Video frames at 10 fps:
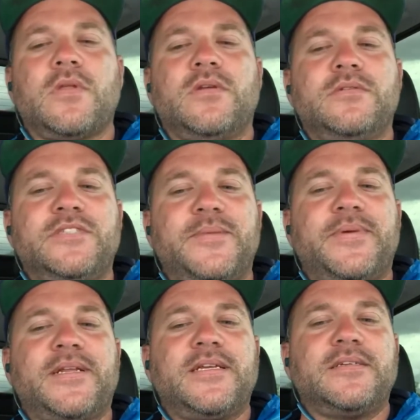
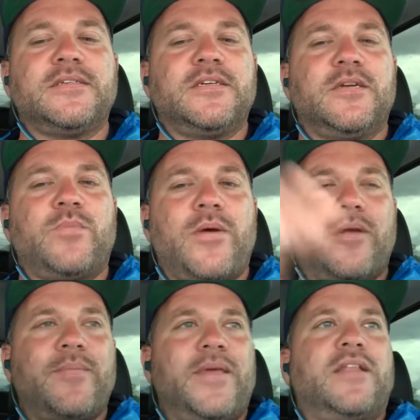Typically, probably
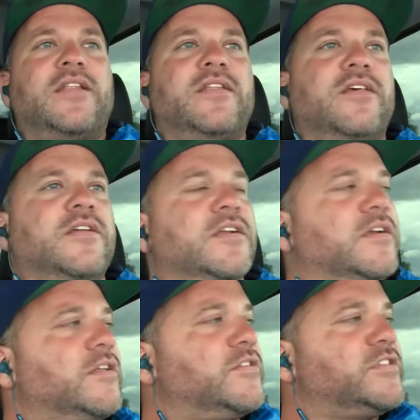going to be in
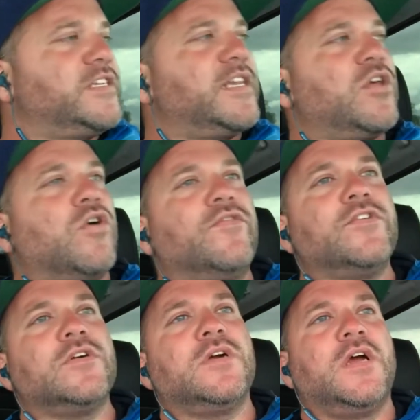another city
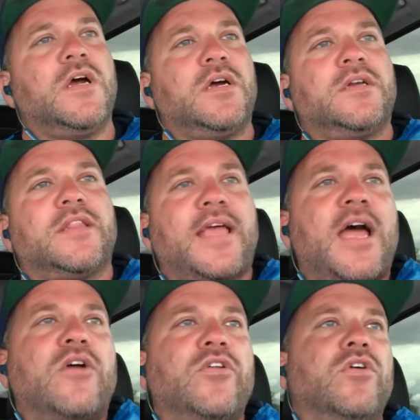over, another
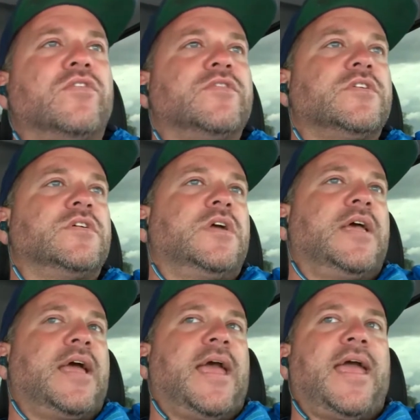county over,
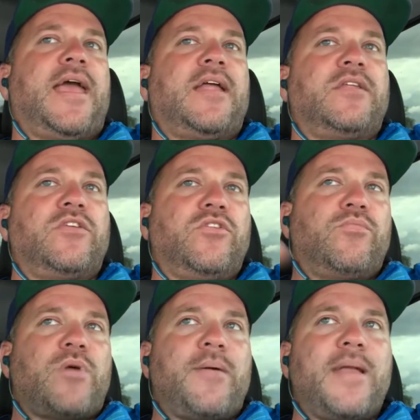and you
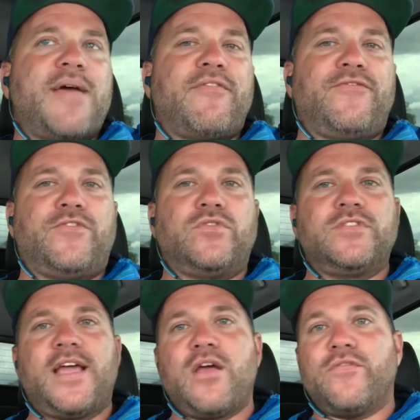probably have a full
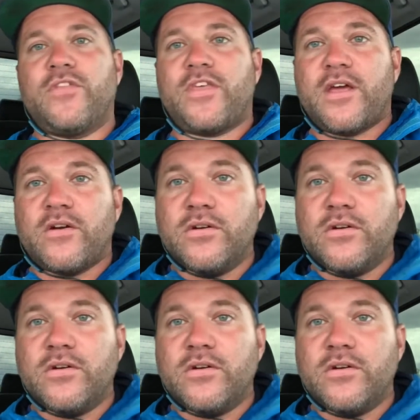day over there.